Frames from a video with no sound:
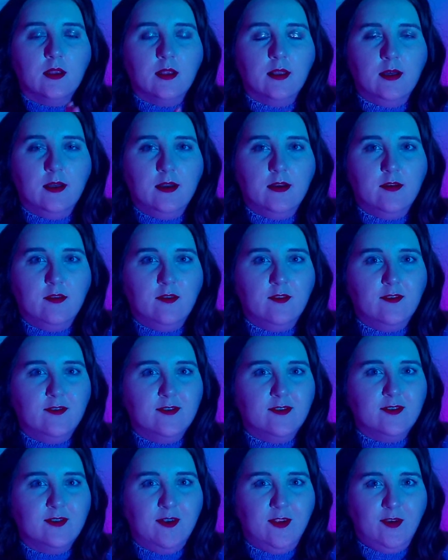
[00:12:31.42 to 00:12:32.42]
let
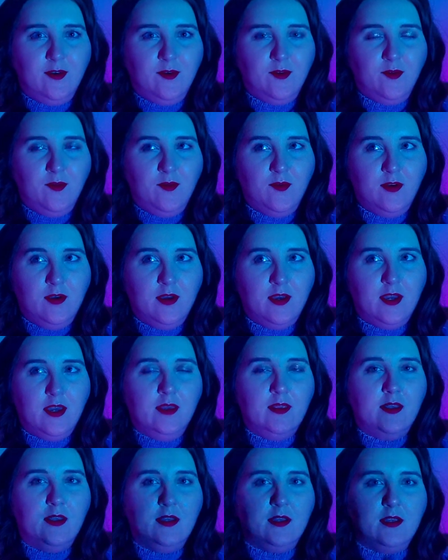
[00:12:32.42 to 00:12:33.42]
others know,
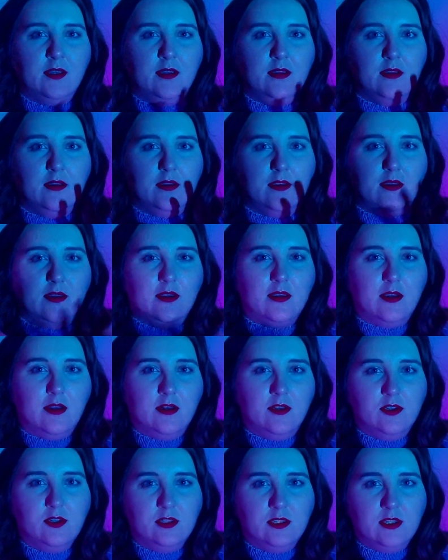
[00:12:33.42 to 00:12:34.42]
and then
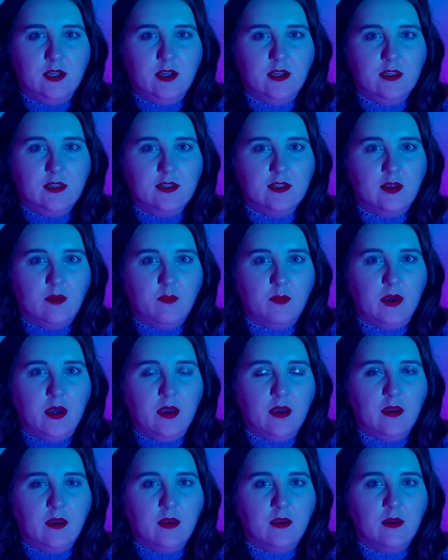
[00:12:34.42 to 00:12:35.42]
kind of just take a step
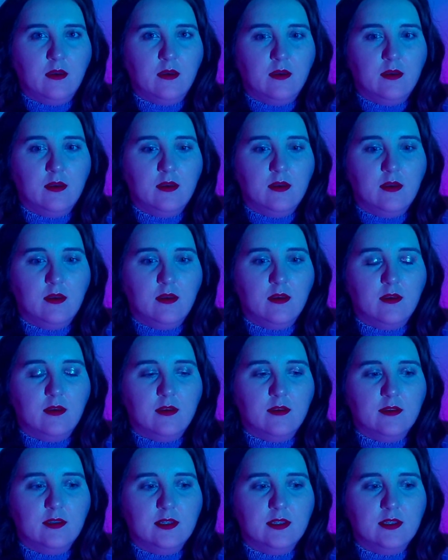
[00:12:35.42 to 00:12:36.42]
back,
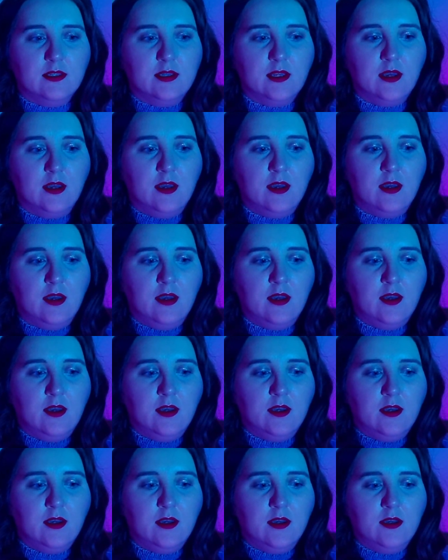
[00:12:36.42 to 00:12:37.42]
because
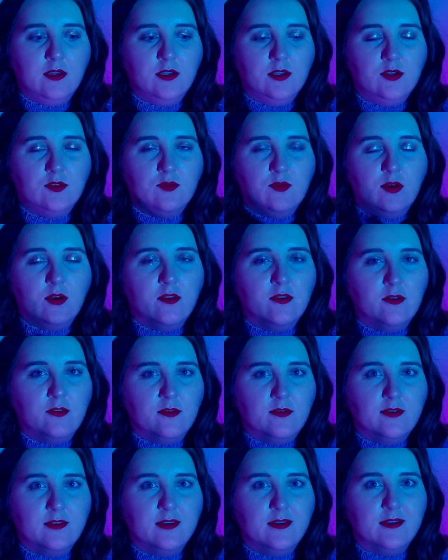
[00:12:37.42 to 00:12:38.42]
to
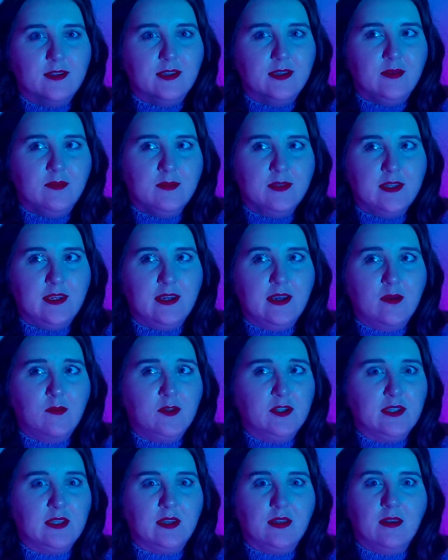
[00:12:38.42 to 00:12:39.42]
others it seems like I'm
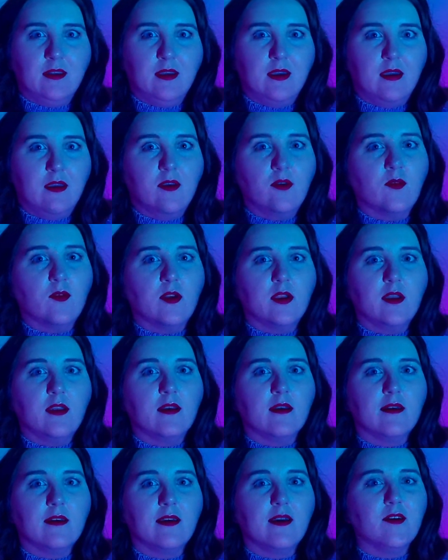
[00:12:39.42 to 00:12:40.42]
just getting angry
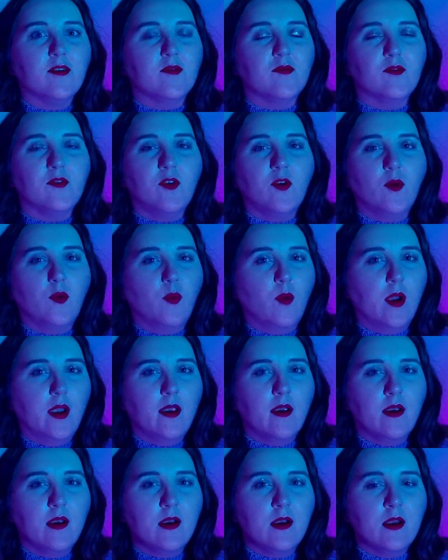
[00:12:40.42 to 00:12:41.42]
out of
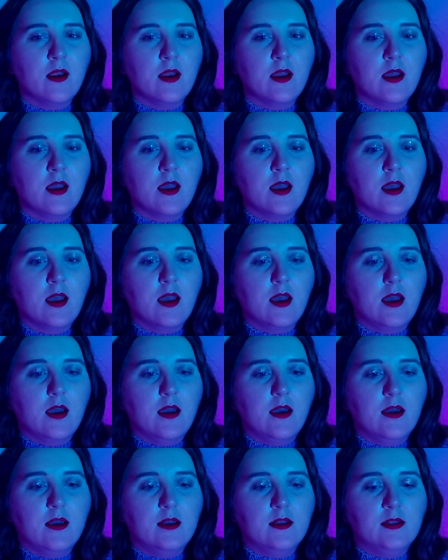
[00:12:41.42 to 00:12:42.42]
nowhere,
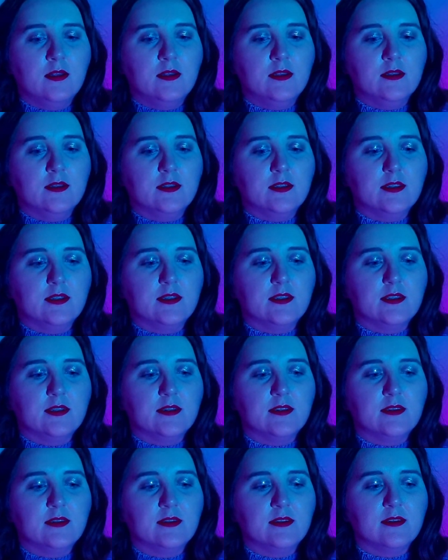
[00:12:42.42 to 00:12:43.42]
and
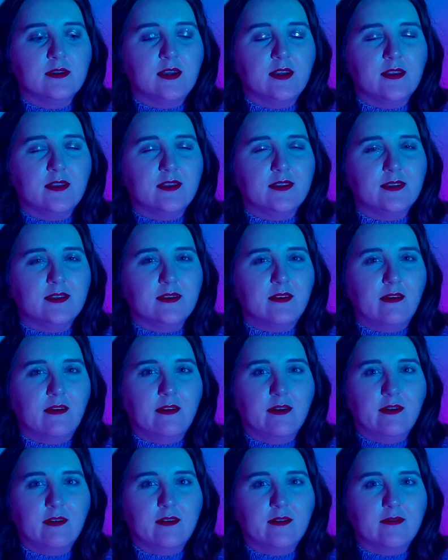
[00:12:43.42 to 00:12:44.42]
that's
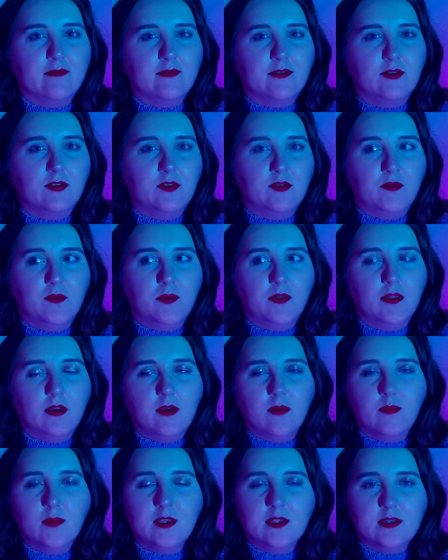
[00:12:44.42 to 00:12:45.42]
not good for
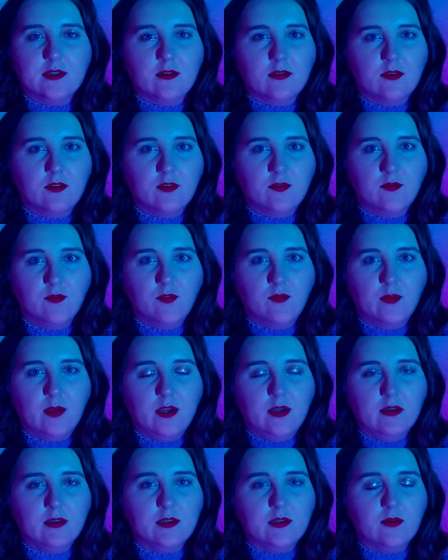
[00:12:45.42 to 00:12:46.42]
them, that's not good for
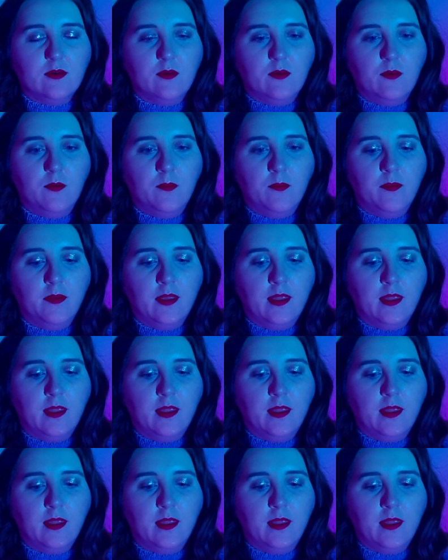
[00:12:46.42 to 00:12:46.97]
me. So